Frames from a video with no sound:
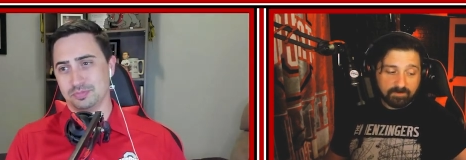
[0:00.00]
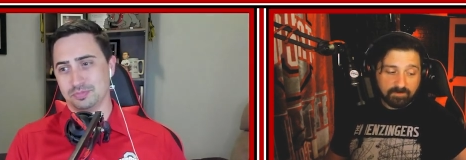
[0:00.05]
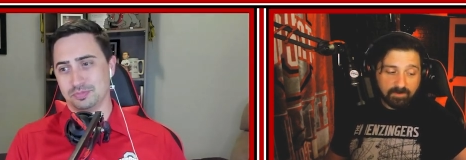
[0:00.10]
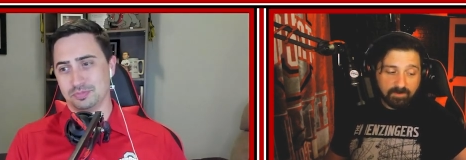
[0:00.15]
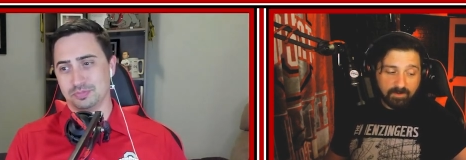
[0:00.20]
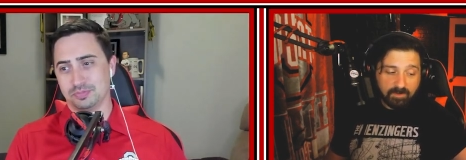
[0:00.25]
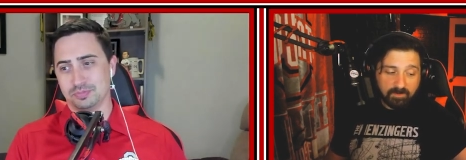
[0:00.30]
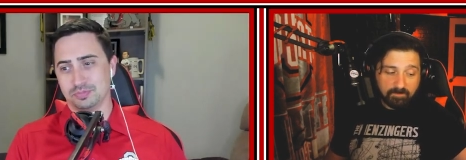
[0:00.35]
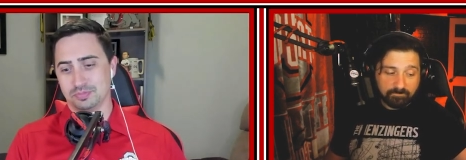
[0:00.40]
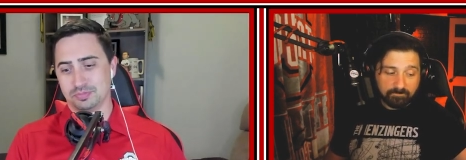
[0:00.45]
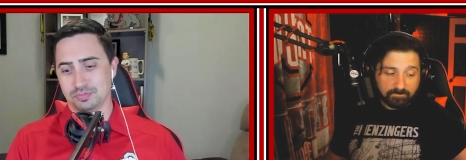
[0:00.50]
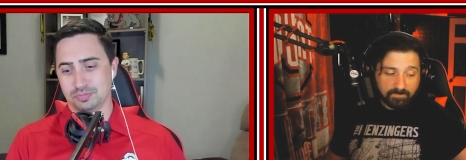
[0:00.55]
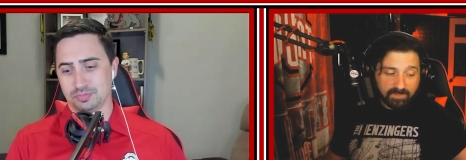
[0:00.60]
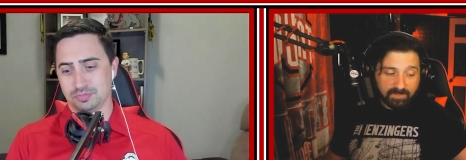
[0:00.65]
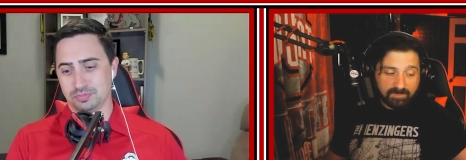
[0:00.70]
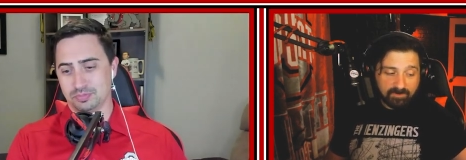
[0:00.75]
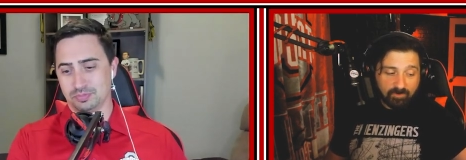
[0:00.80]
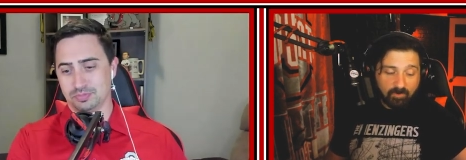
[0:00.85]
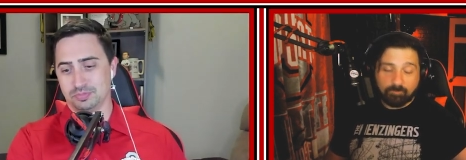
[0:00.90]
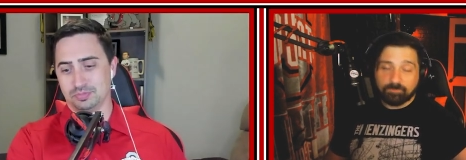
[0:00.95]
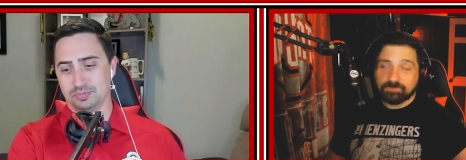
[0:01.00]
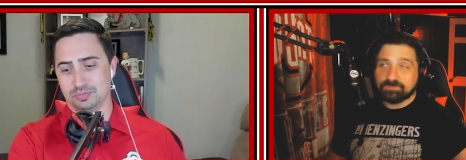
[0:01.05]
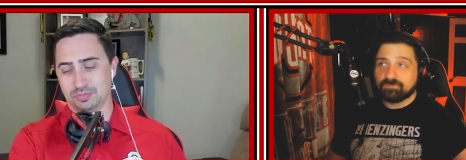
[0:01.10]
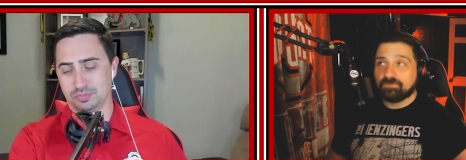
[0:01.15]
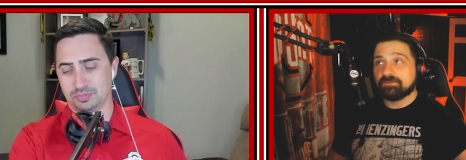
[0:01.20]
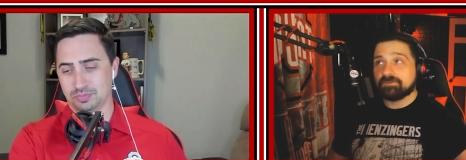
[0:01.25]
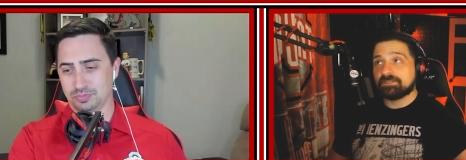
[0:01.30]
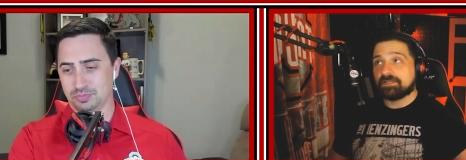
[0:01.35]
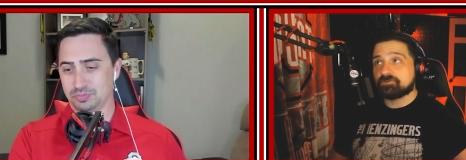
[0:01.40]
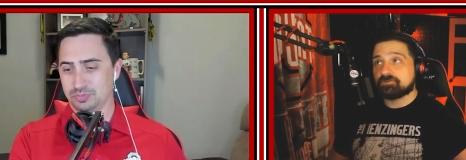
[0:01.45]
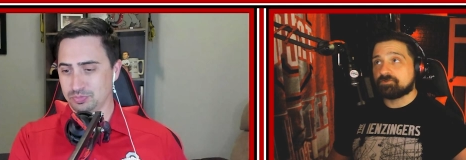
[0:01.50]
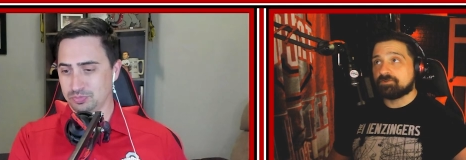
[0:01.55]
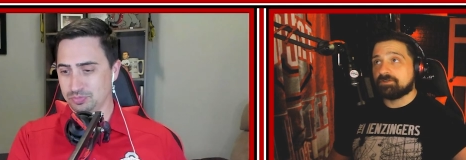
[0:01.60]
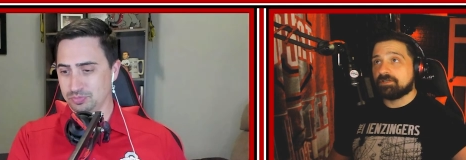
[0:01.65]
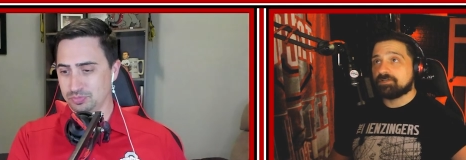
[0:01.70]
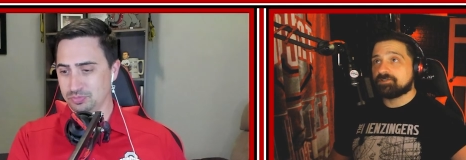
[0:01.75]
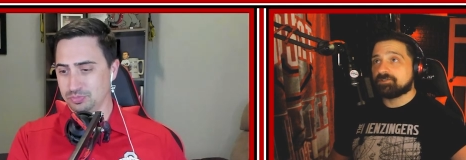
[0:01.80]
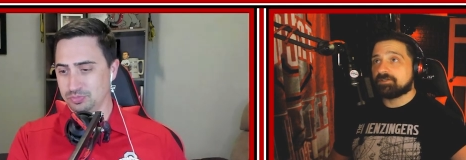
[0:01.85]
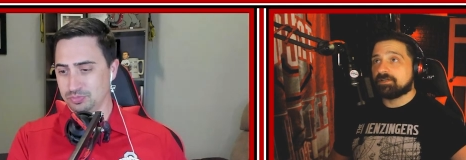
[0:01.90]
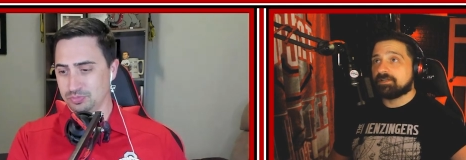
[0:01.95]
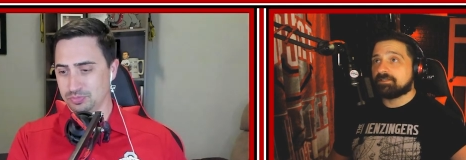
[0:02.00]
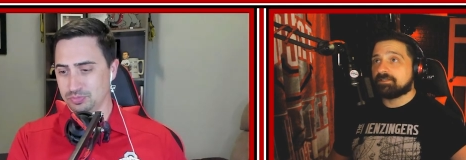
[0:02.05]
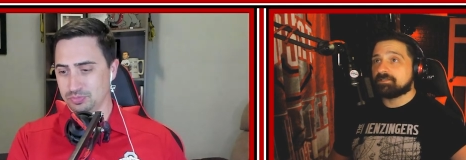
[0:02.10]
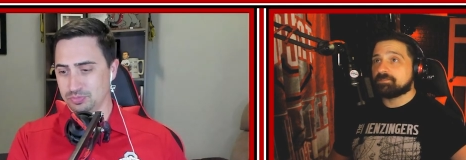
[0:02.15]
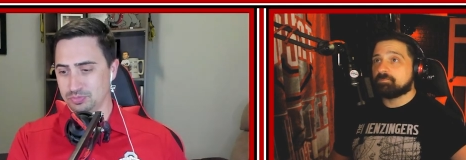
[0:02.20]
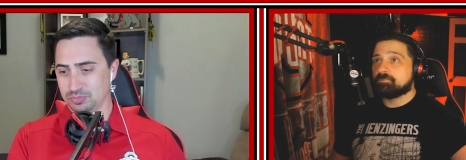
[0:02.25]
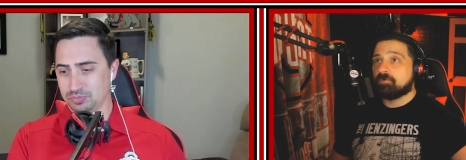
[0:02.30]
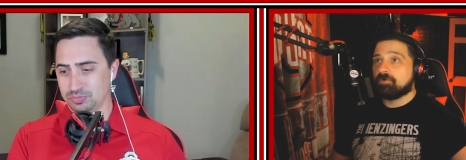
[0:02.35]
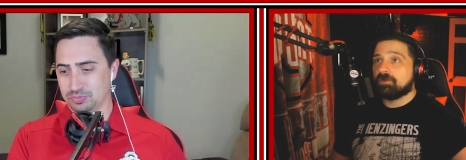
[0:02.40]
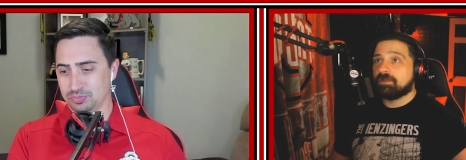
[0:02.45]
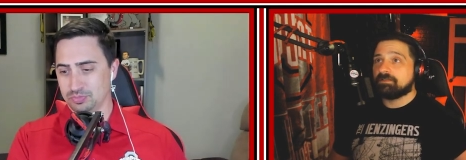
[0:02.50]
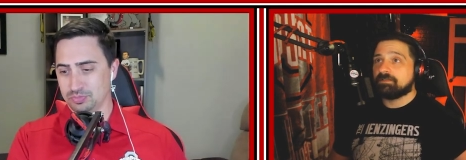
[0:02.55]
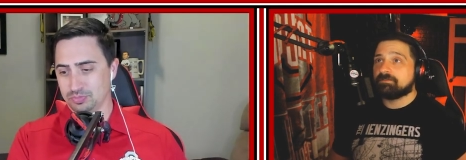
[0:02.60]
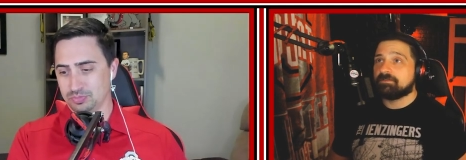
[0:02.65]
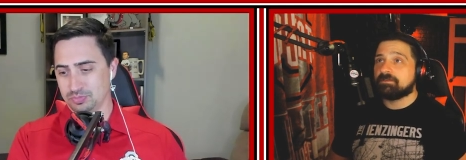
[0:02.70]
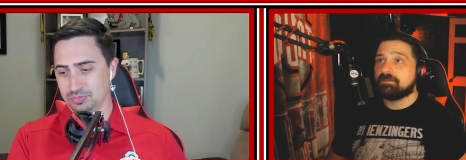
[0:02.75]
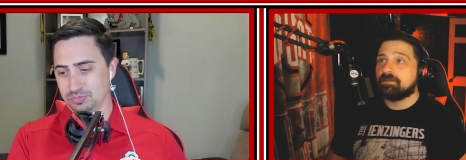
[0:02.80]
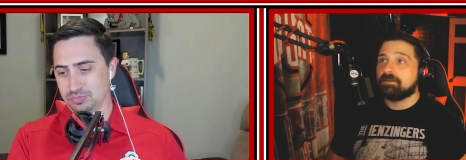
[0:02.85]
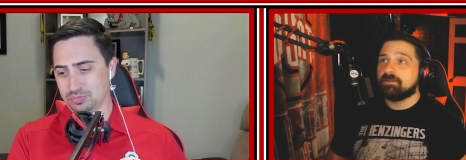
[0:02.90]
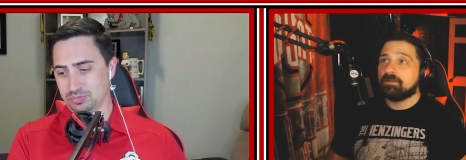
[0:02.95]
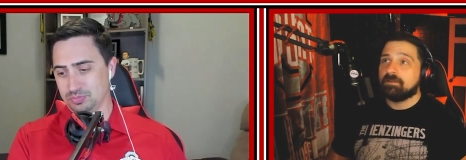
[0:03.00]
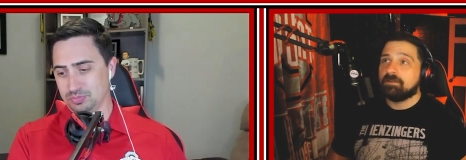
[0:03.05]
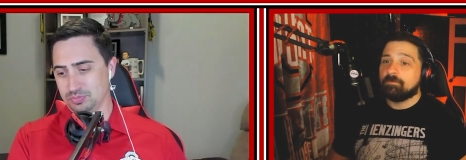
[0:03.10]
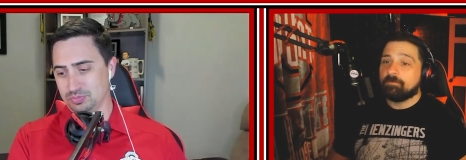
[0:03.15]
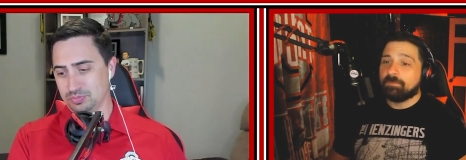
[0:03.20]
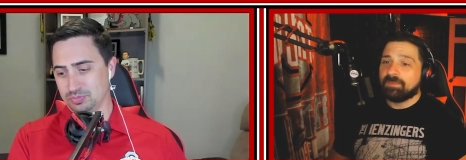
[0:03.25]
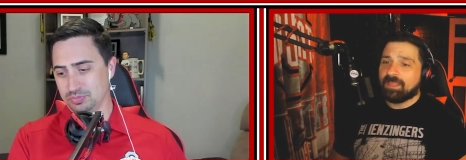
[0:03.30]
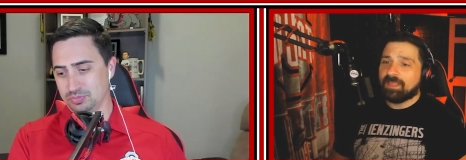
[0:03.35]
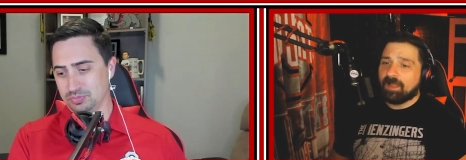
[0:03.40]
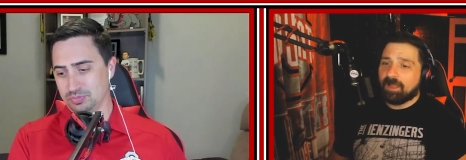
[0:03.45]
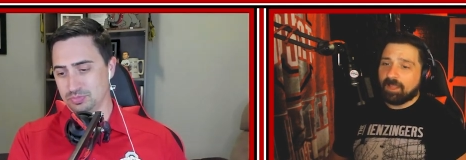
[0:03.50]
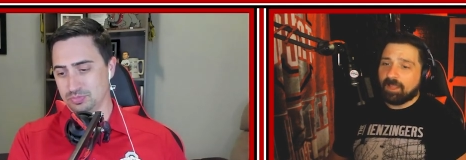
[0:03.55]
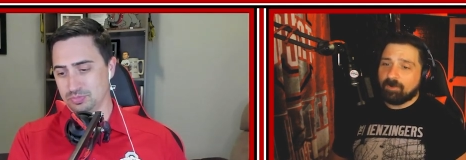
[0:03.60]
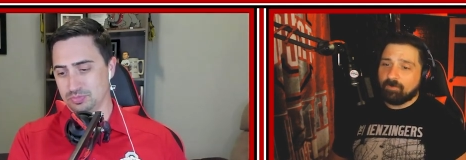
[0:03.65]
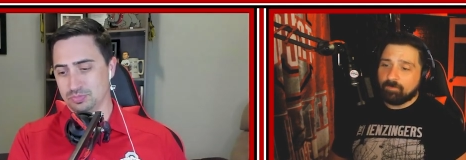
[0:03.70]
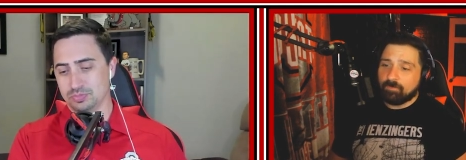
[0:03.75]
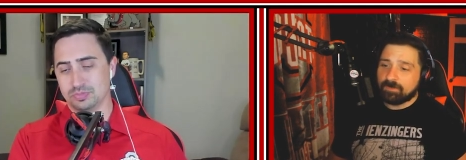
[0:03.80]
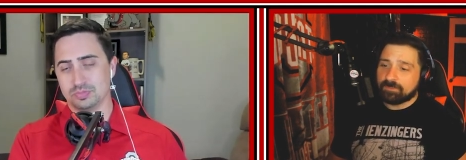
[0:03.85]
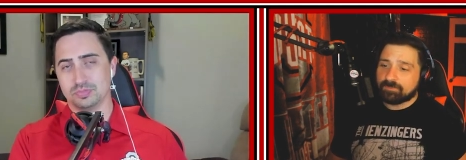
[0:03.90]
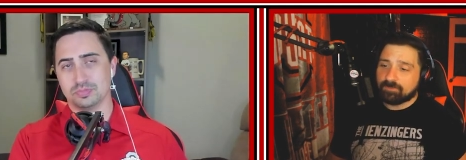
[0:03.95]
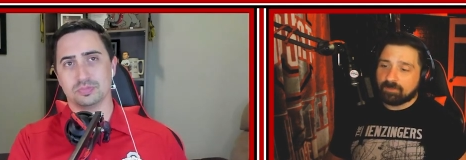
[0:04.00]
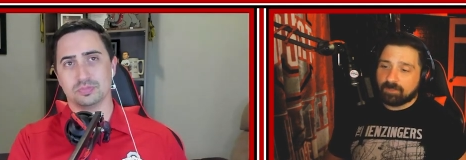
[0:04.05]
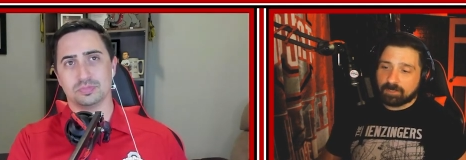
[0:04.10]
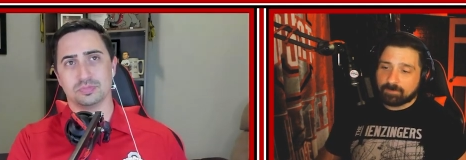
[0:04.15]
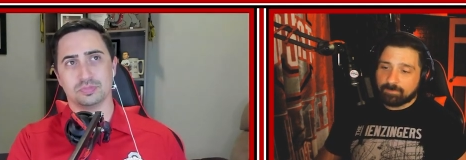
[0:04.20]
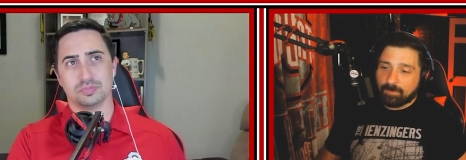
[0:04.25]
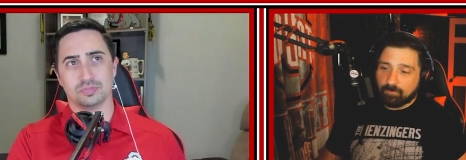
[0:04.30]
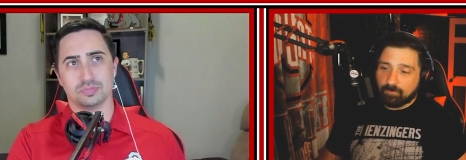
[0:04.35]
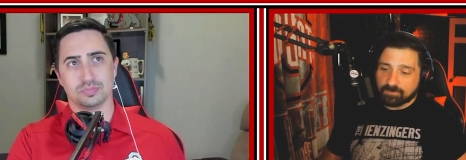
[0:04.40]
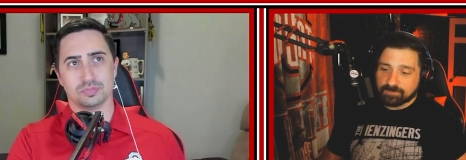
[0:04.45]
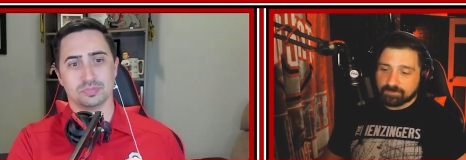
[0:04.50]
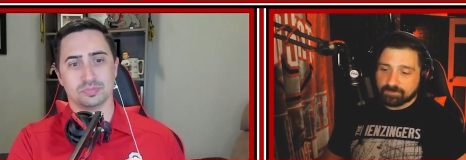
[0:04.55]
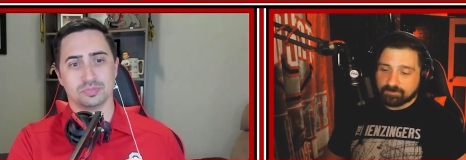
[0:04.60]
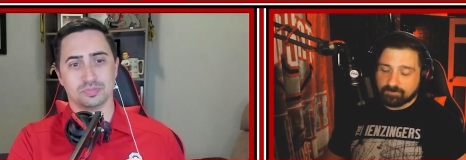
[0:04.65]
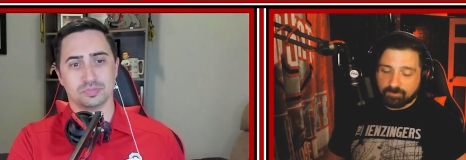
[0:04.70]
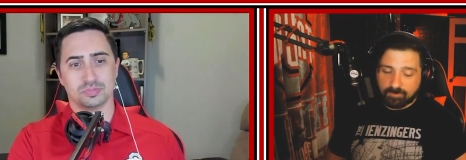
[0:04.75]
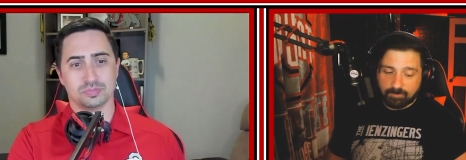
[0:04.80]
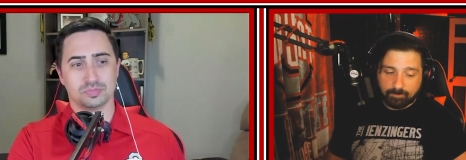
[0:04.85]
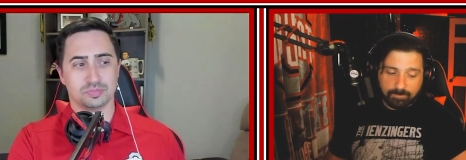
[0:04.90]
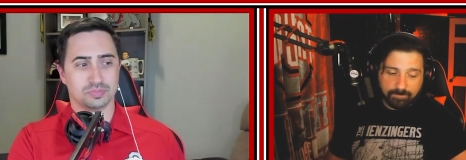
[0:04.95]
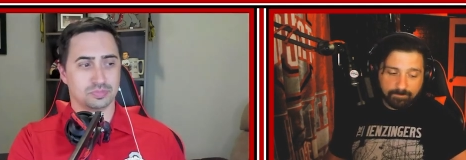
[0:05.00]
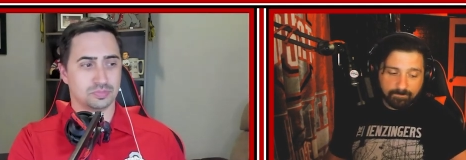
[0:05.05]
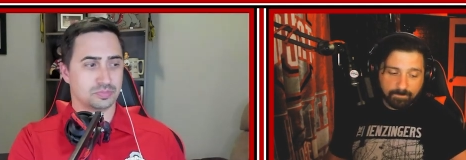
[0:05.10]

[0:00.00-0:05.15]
Speaker 1: Um, and it almost feels like tradition at this point. But yeah, I don't want to talk about what's a Terp.